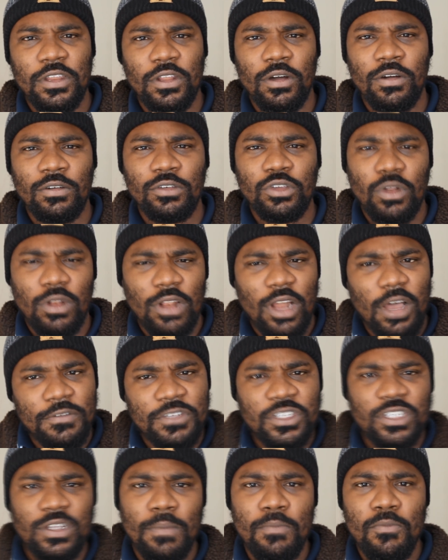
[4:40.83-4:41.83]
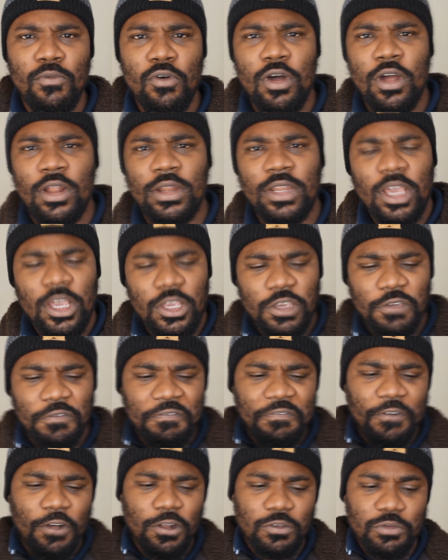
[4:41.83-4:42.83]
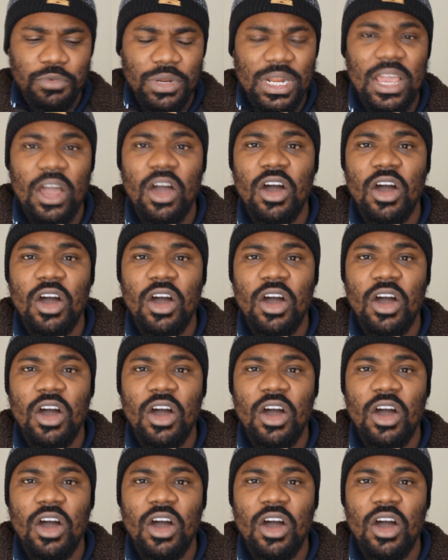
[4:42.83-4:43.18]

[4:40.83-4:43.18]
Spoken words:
You know, you love someone, you fought really